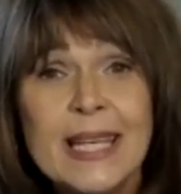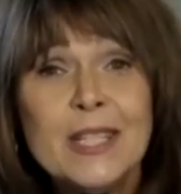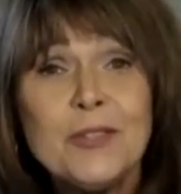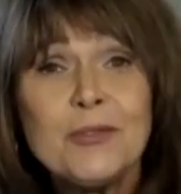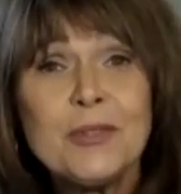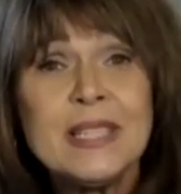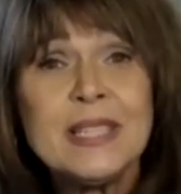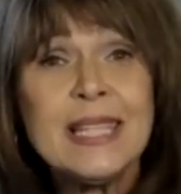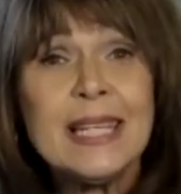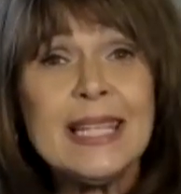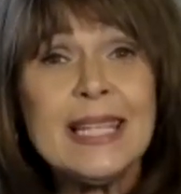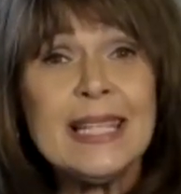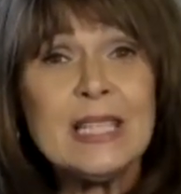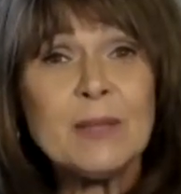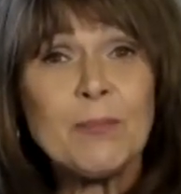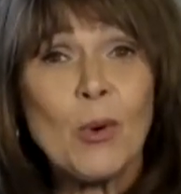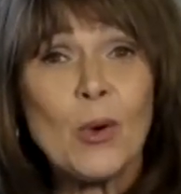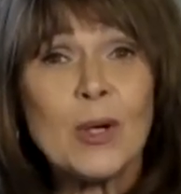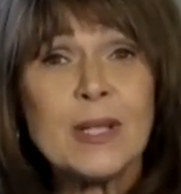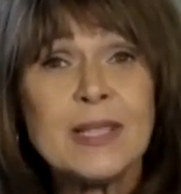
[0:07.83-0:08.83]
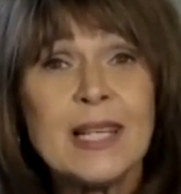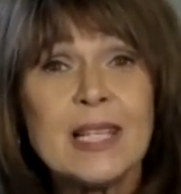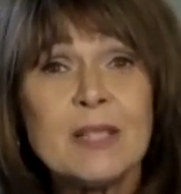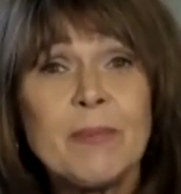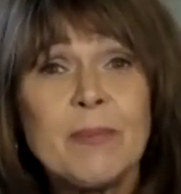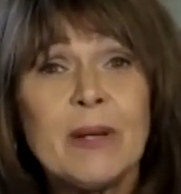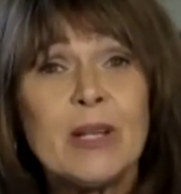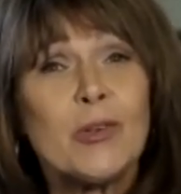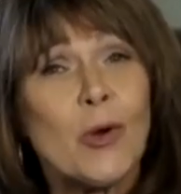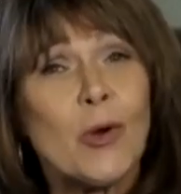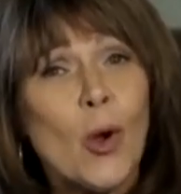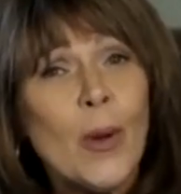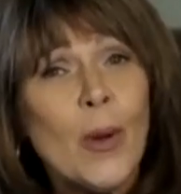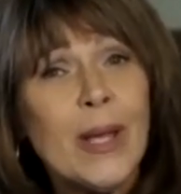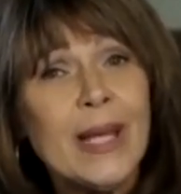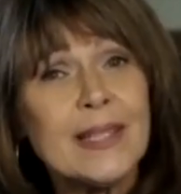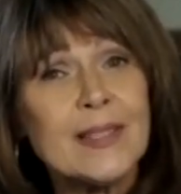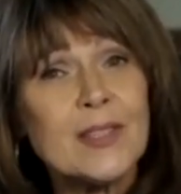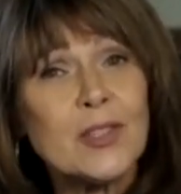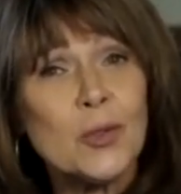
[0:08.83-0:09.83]
interest in esports has been
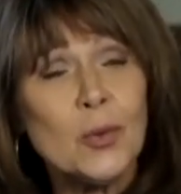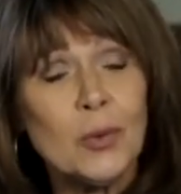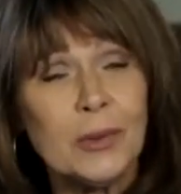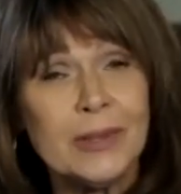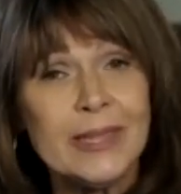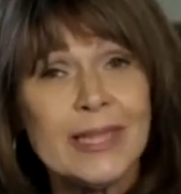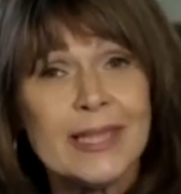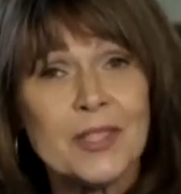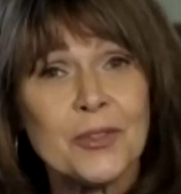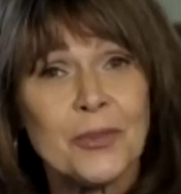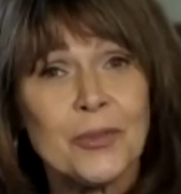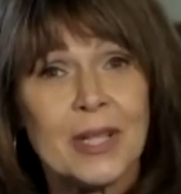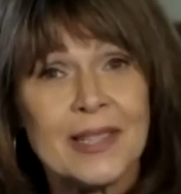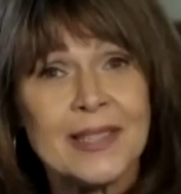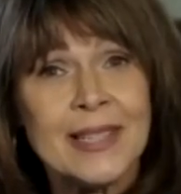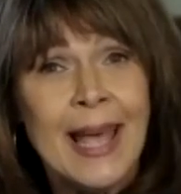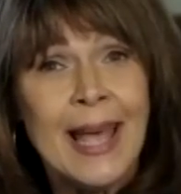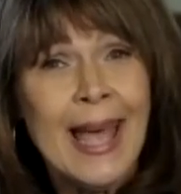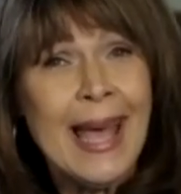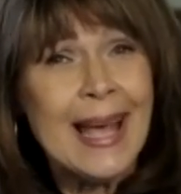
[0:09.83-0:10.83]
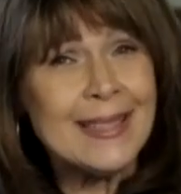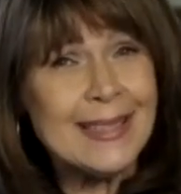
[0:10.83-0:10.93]
growing in school districts